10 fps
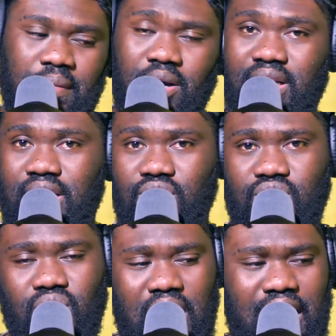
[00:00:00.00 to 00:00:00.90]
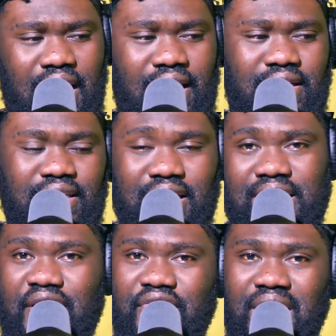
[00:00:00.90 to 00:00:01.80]
about the intro. And
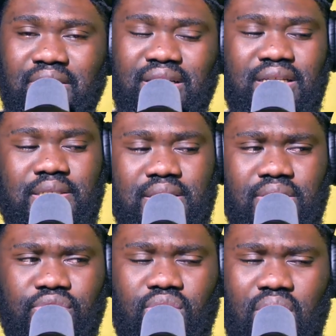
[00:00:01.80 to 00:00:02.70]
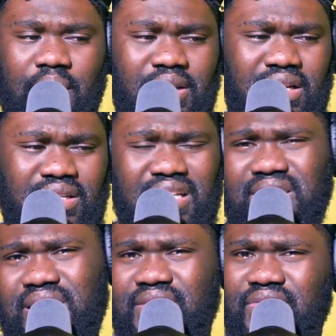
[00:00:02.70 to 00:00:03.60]
yes, I've had this.
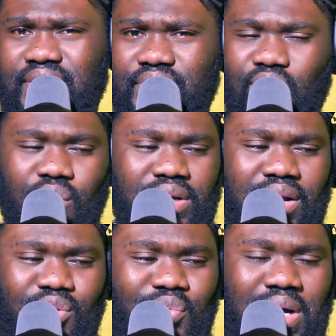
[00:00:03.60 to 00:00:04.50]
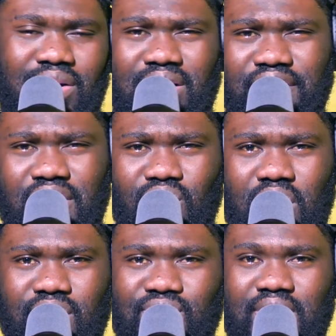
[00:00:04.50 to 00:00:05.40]
Is this even a recorder or what? I don't even
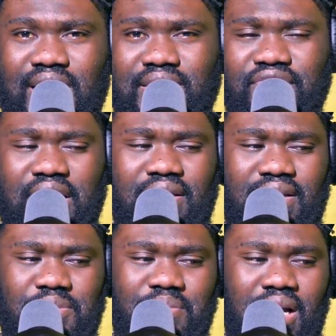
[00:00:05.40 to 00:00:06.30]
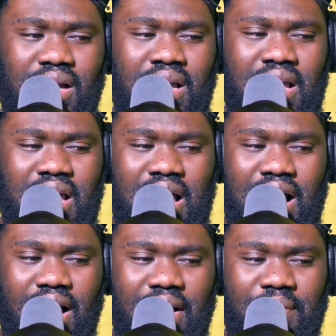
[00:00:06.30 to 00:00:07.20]
know how to classify this, but
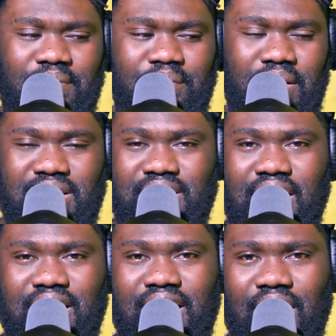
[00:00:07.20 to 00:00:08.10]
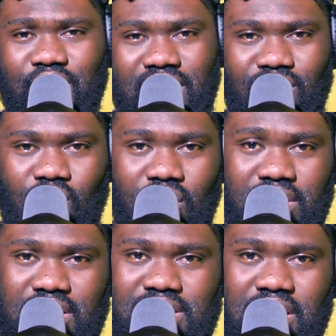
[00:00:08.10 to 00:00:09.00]
personally, I wouldn't call
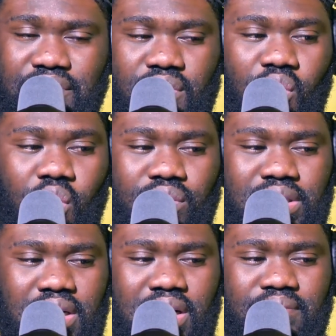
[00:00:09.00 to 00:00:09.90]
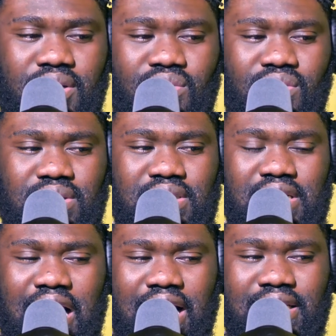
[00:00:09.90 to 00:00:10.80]
this a recorder because
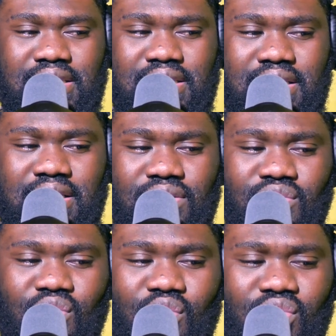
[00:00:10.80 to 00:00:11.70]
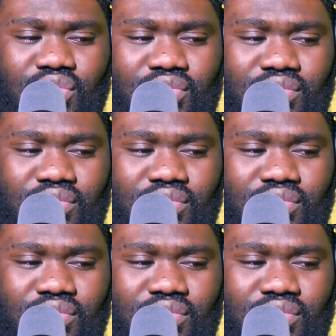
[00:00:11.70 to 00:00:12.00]
I see no